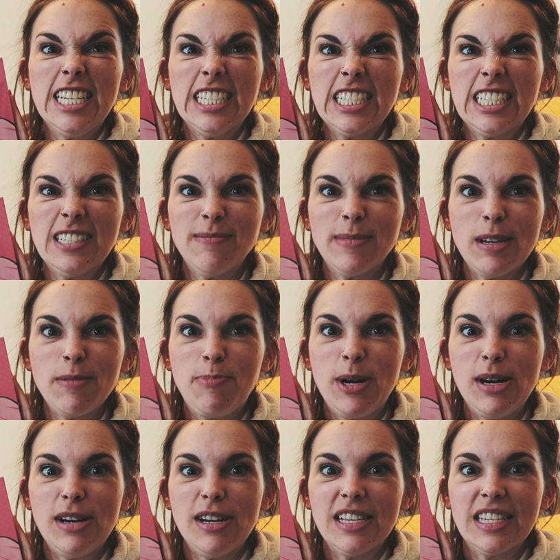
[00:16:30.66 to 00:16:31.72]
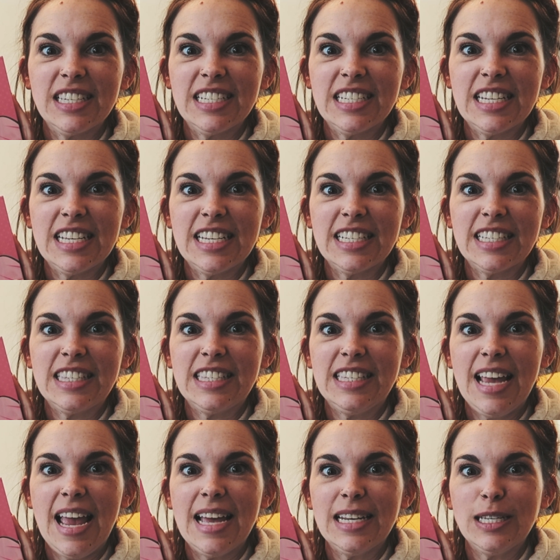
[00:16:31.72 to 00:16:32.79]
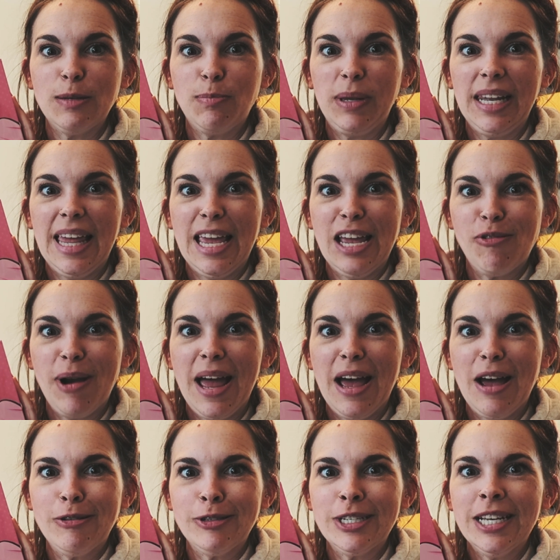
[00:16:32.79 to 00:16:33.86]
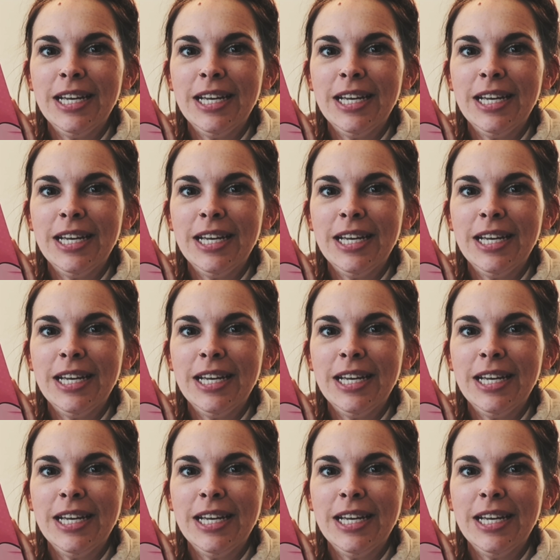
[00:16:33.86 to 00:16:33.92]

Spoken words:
to get my paws into this and play around.